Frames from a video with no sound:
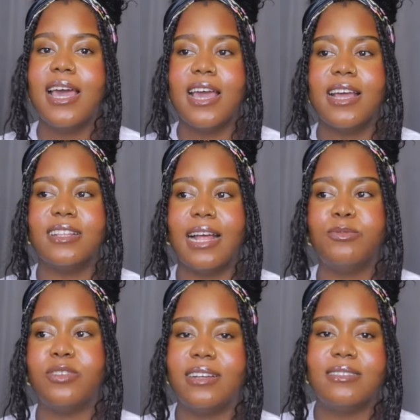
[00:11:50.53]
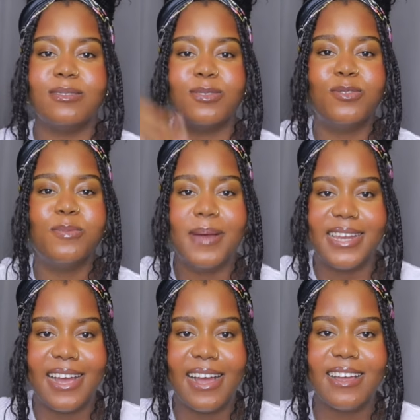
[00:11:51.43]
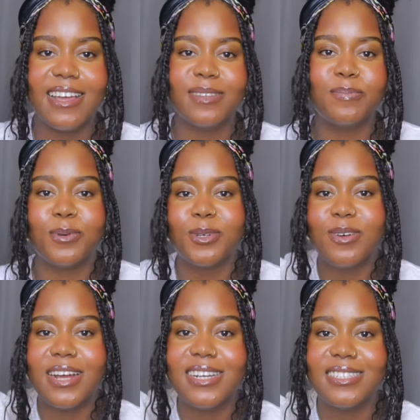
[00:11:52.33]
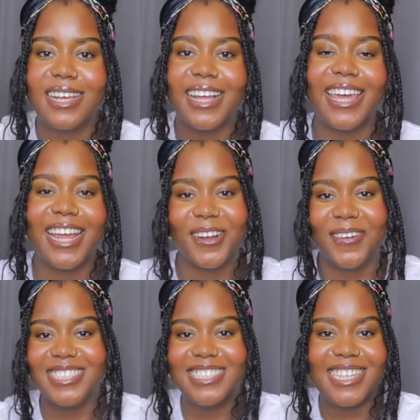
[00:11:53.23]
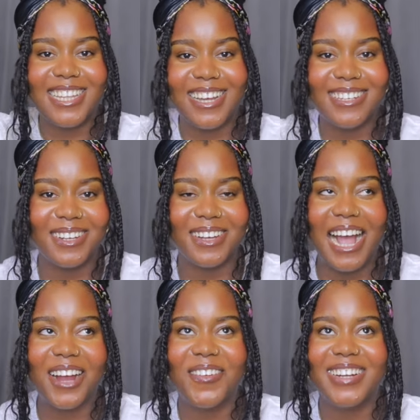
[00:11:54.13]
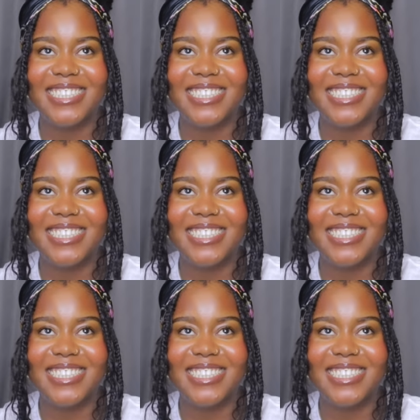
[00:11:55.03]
And I'm trying to do better and progress and get accredited as